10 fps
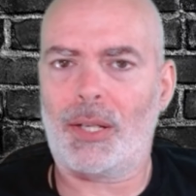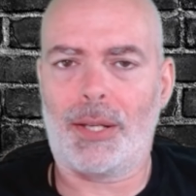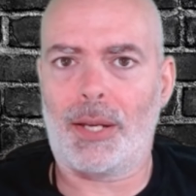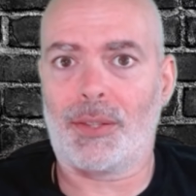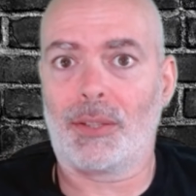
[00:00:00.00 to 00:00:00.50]

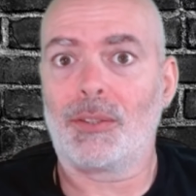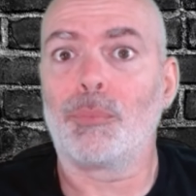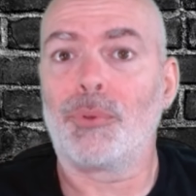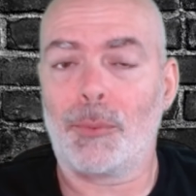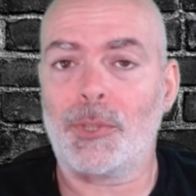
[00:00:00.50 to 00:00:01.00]
I think they're
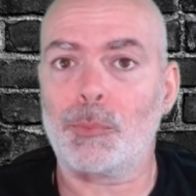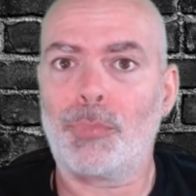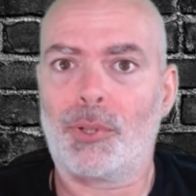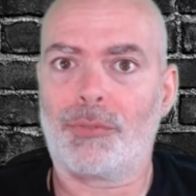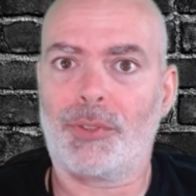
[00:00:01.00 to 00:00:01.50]
pretty much
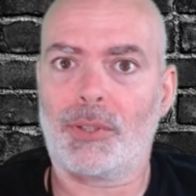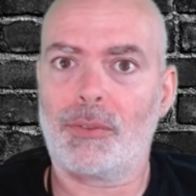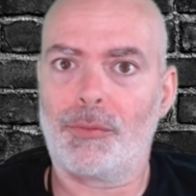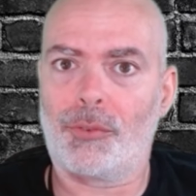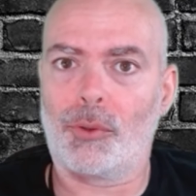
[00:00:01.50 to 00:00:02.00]

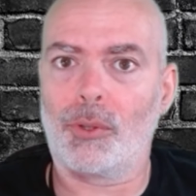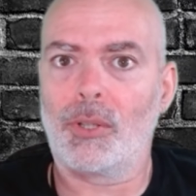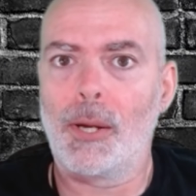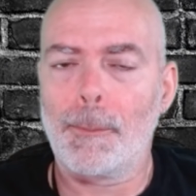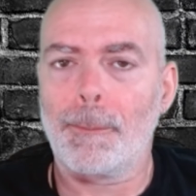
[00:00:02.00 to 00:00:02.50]
perfect for
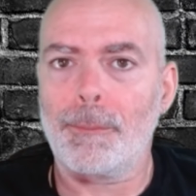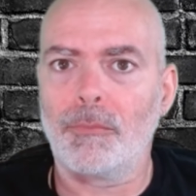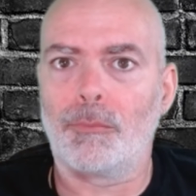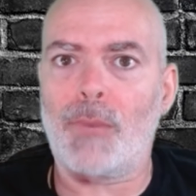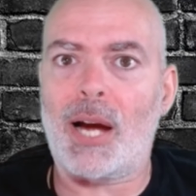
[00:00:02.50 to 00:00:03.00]

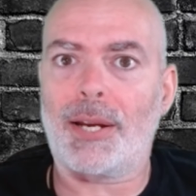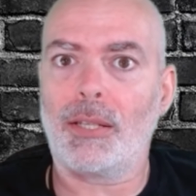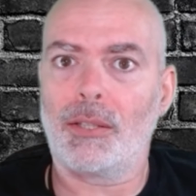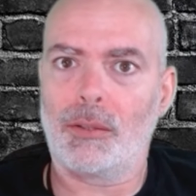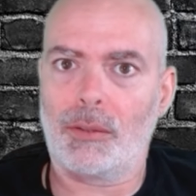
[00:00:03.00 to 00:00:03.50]
my
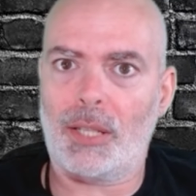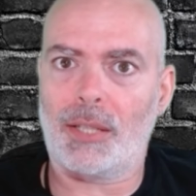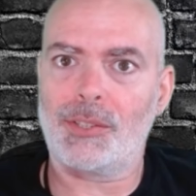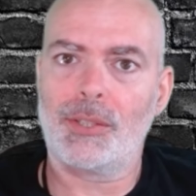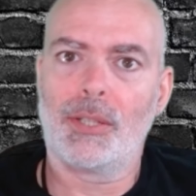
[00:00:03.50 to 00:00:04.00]

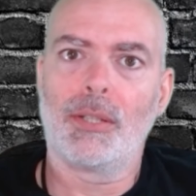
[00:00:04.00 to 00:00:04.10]
case.